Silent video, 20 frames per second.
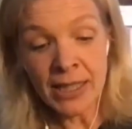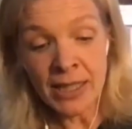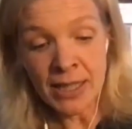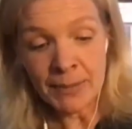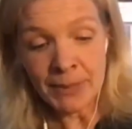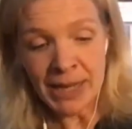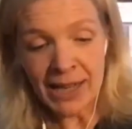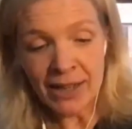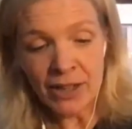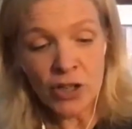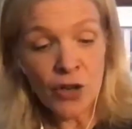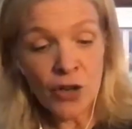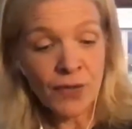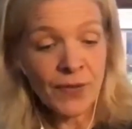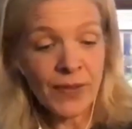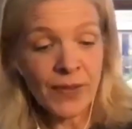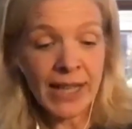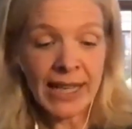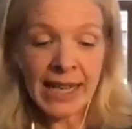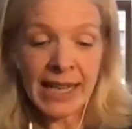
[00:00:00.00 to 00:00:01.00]
black
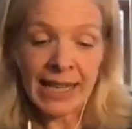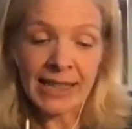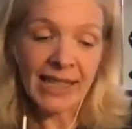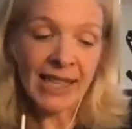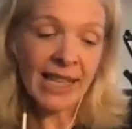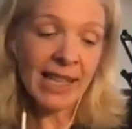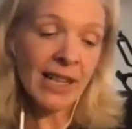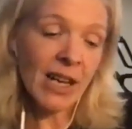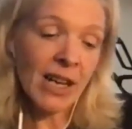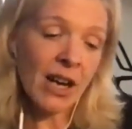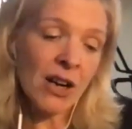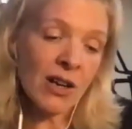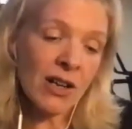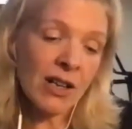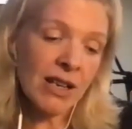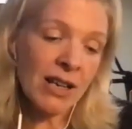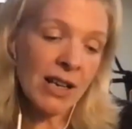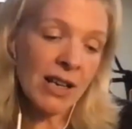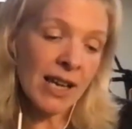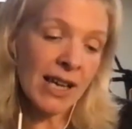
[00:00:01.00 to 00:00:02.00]
coffee, and then
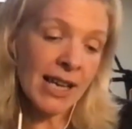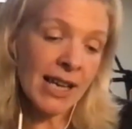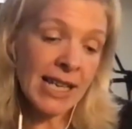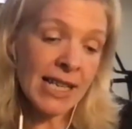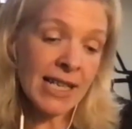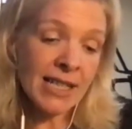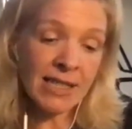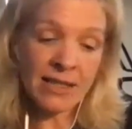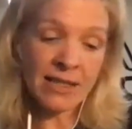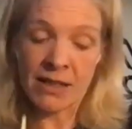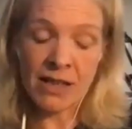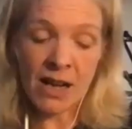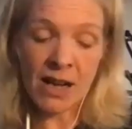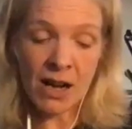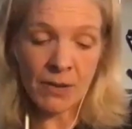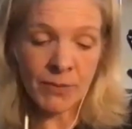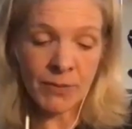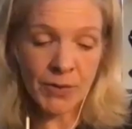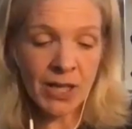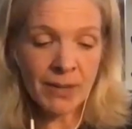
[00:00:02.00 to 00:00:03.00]
I'll eat
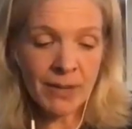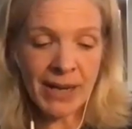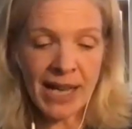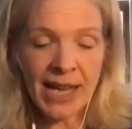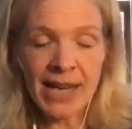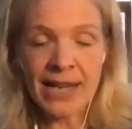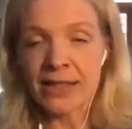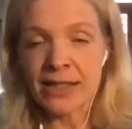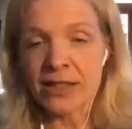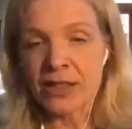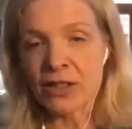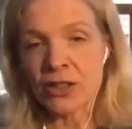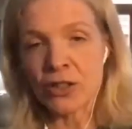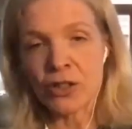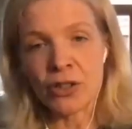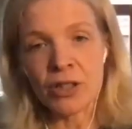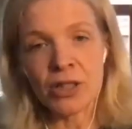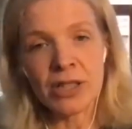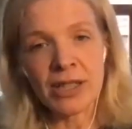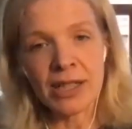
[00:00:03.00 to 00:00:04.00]
up till about eight o'clock,
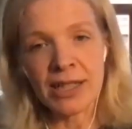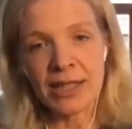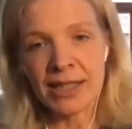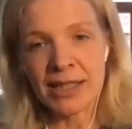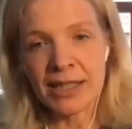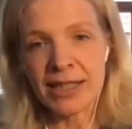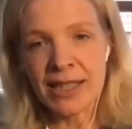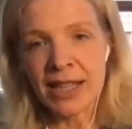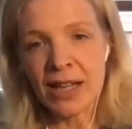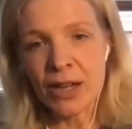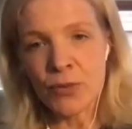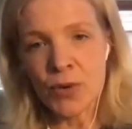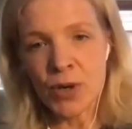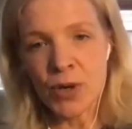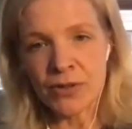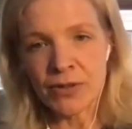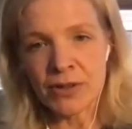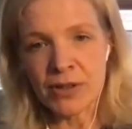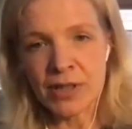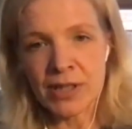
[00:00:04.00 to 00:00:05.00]
and then I
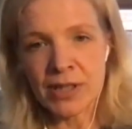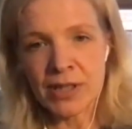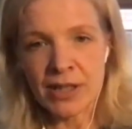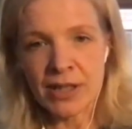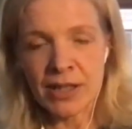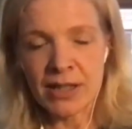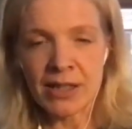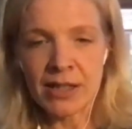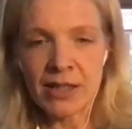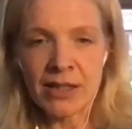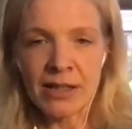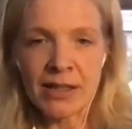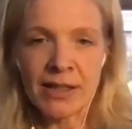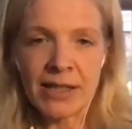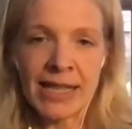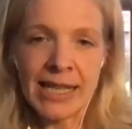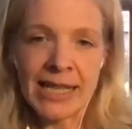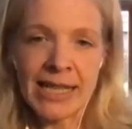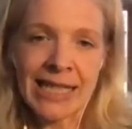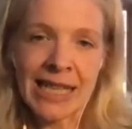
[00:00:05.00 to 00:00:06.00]
won't uh,
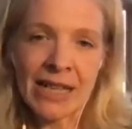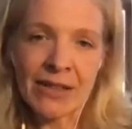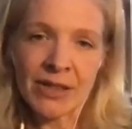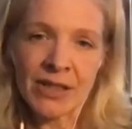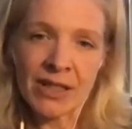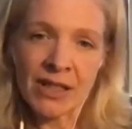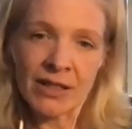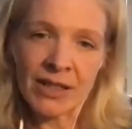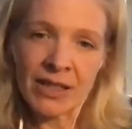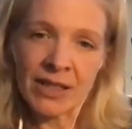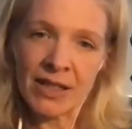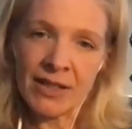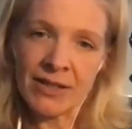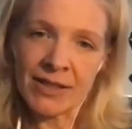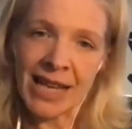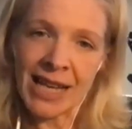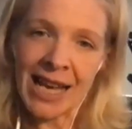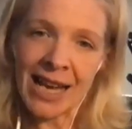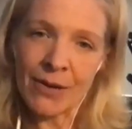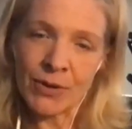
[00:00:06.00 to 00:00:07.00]
eat outside of those
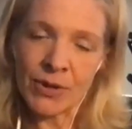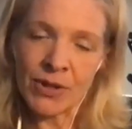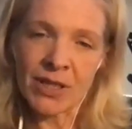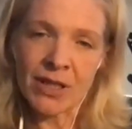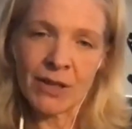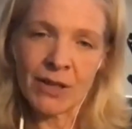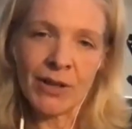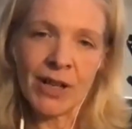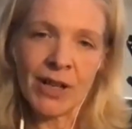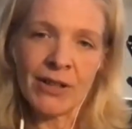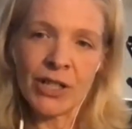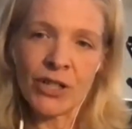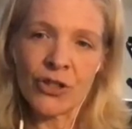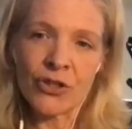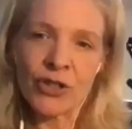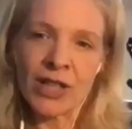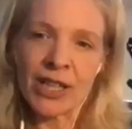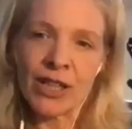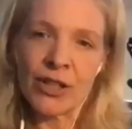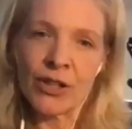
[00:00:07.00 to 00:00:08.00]
hours. I'll only
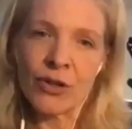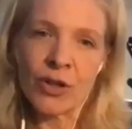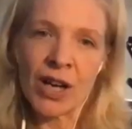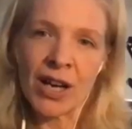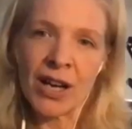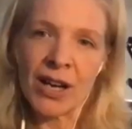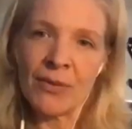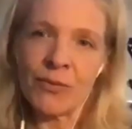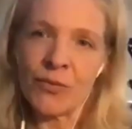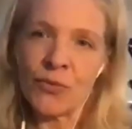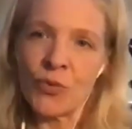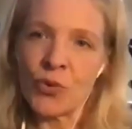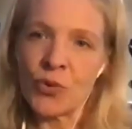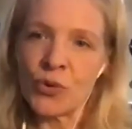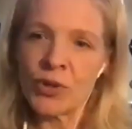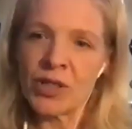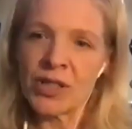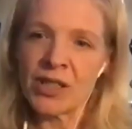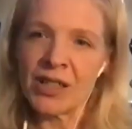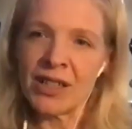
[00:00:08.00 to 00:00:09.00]
drink um,
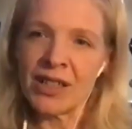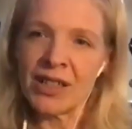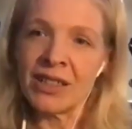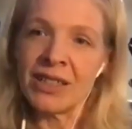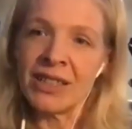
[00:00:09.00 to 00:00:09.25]
water